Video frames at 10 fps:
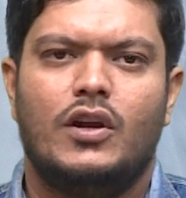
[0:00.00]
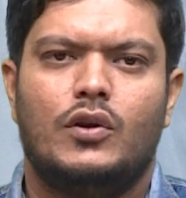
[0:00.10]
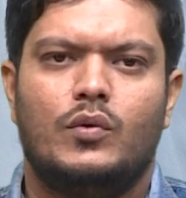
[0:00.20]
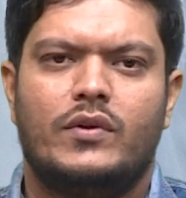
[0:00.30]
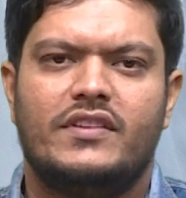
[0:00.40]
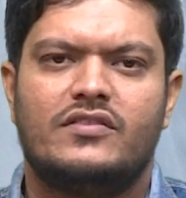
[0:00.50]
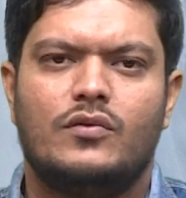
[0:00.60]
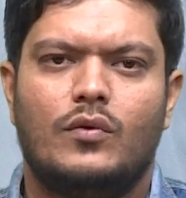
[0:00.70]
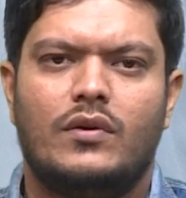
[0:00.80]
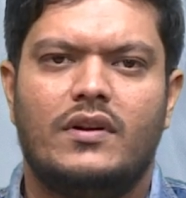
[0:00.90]
to
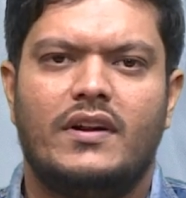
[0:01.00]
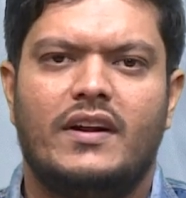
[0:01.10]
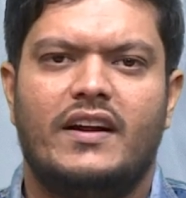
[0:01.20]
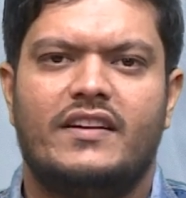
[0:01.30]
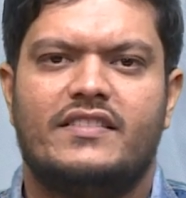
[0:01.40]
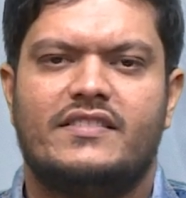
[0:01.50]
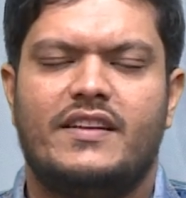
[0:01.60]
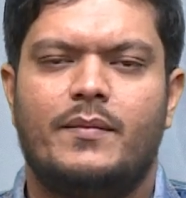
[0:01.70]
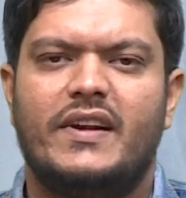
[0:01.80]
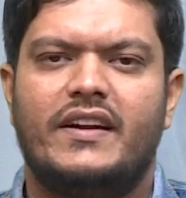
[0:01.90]
restore its
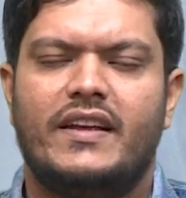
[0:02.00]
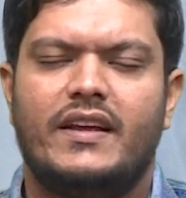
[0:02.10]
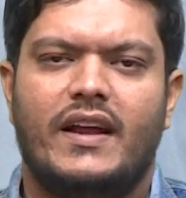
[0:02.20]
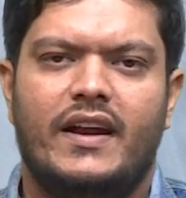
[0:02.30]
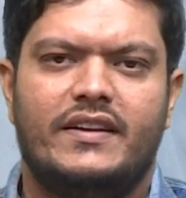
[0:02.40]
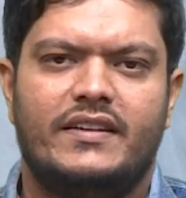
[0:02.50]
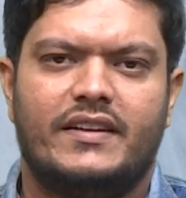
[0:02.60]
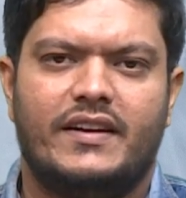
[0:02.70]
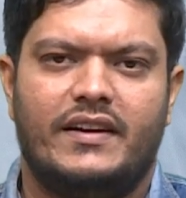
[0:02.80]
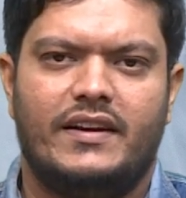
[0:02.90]
stability and
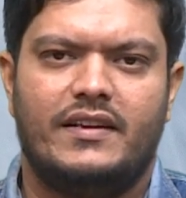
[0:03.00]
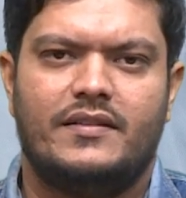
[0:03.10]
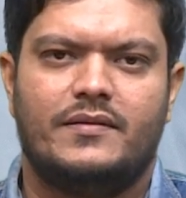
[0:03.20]
integrity.